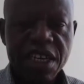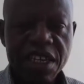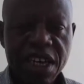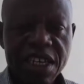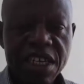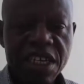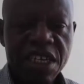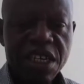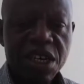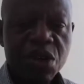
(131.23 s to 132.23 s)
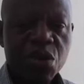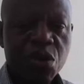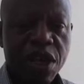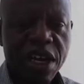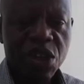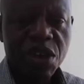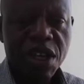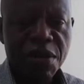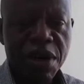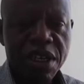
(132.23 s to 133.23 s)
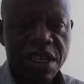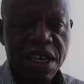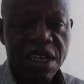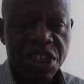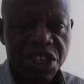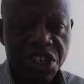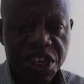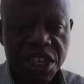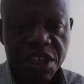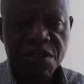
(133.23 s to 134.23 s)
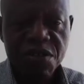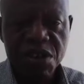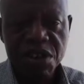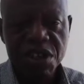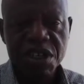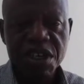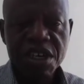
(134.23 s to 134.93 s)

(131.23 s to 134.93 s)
In that case, we are talking about a sinking fund.